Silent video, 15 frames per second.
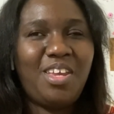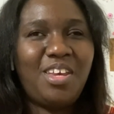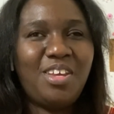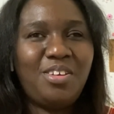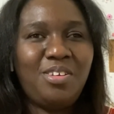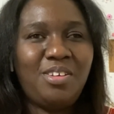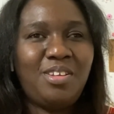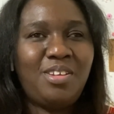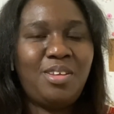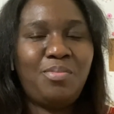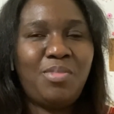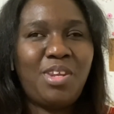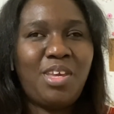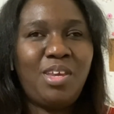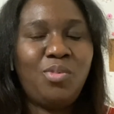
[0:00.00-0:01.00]
and Hood
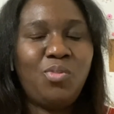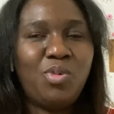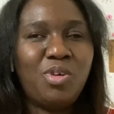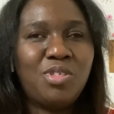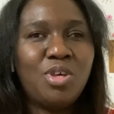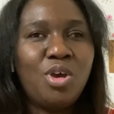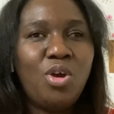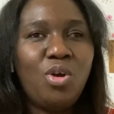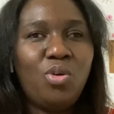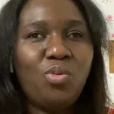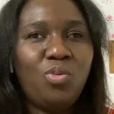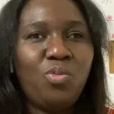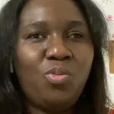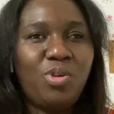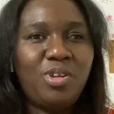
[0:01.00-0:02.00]
Lemonade was
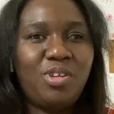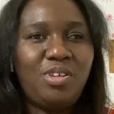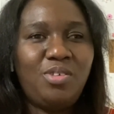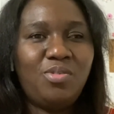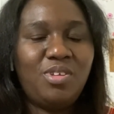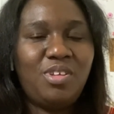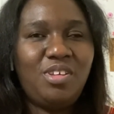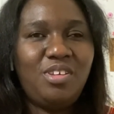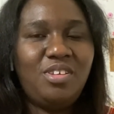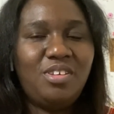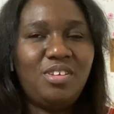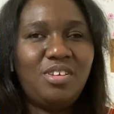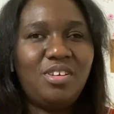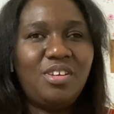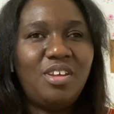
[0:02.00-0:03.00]
really, really
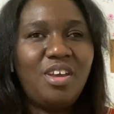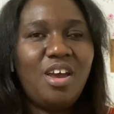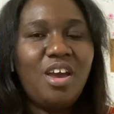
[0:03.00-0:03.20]
good.